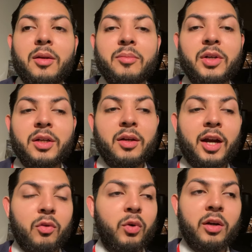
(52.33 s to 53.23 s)
But
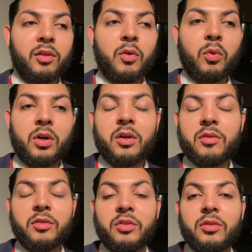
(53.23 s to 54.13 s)
I rarely wear
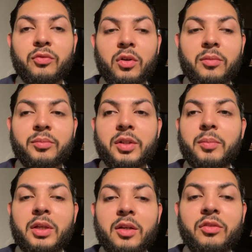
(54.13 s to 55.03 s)
this uniform,
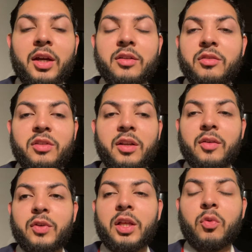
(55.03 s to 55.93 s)
but because I just did
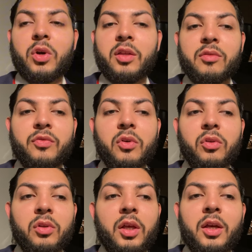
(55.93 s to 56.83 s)
not feel like wearing the
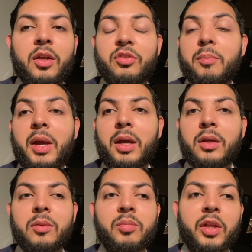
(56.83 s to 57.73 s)
full
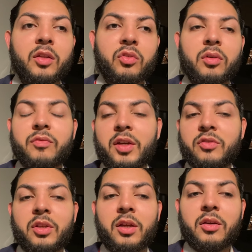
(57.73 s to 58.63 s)
shebang, blazer and
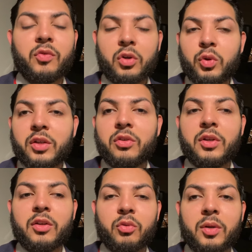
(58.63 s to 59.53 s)
vest today for a quick
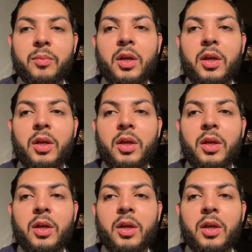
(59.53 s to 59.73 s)
two-day trip.